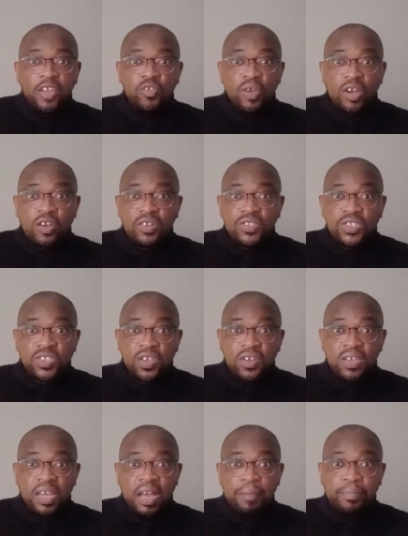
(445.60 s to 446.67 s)
and you are
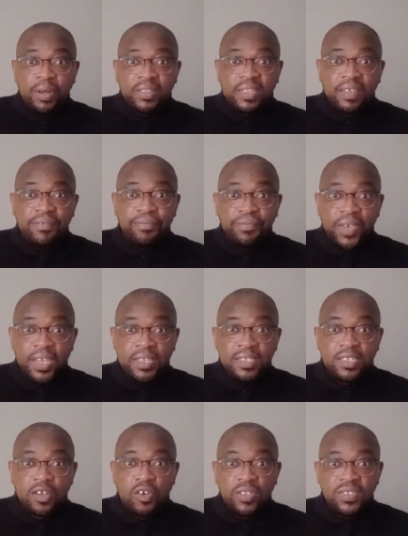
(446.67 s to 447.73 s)
concerned about their
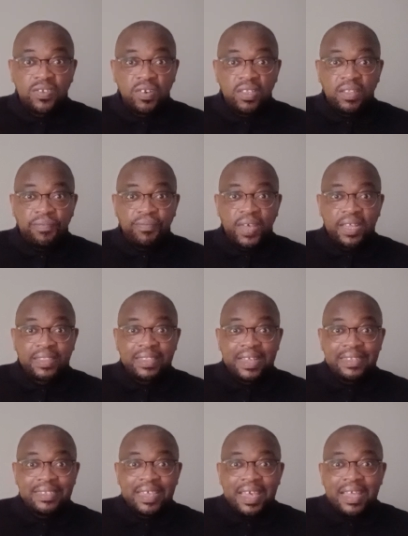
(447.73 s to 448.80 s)
fate considering the fact
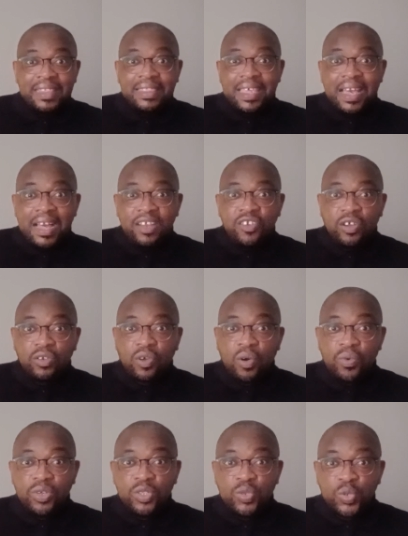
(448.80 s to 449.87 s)
that they are not
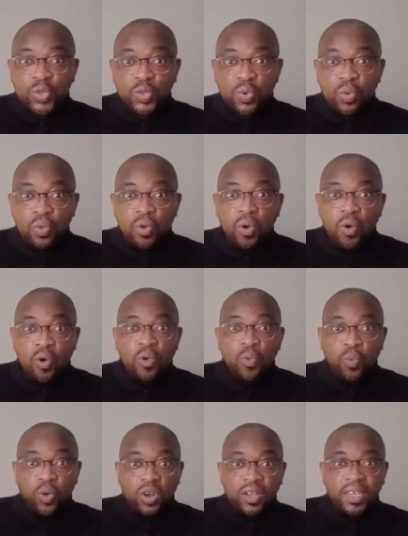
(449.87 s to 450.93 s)
going to school
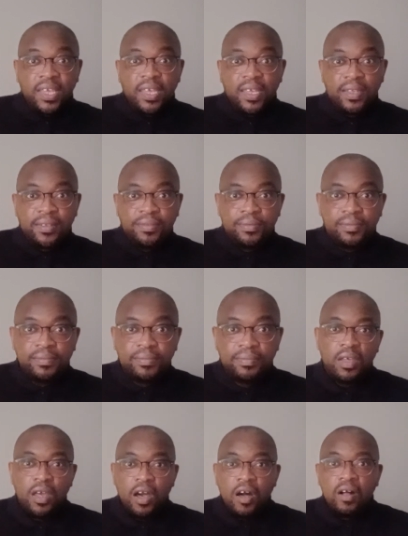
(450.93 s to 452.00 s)
or working.
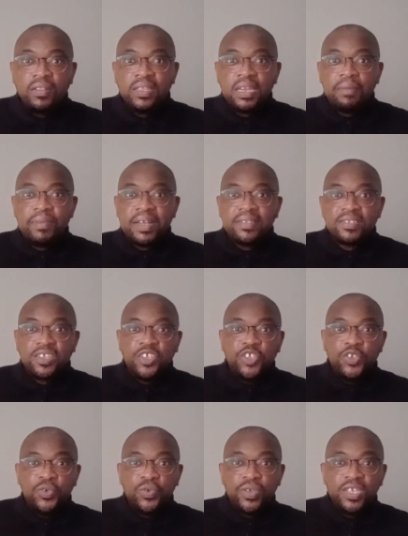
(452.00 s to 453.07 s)
All that I'm
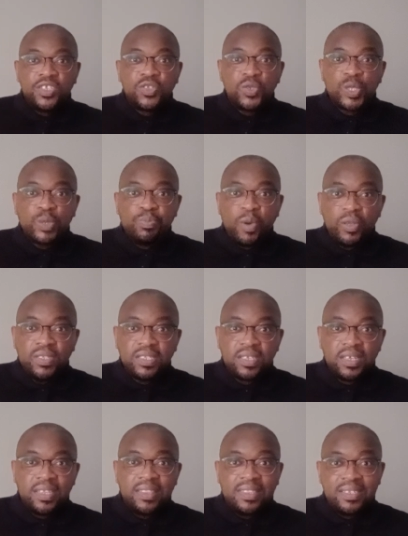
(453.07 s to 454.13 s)
asking you is to
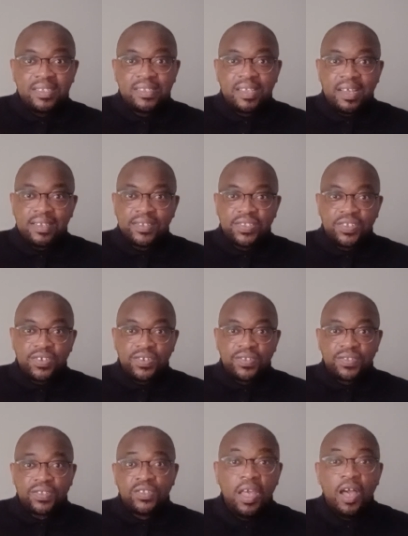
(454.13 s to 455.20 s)
sponsor these
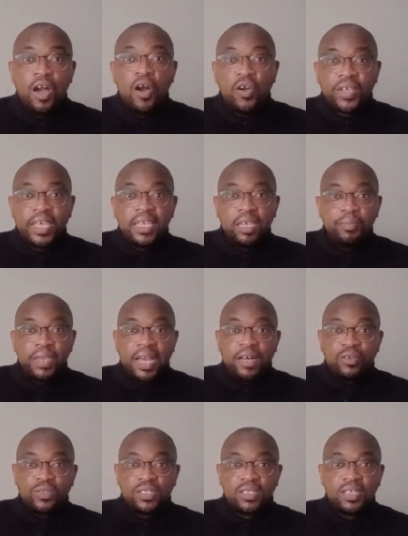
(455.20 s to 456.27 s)
youngsters. Okay, hear me
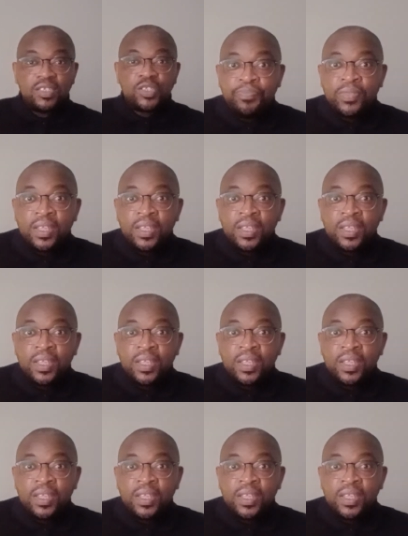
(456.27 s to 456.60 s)
out.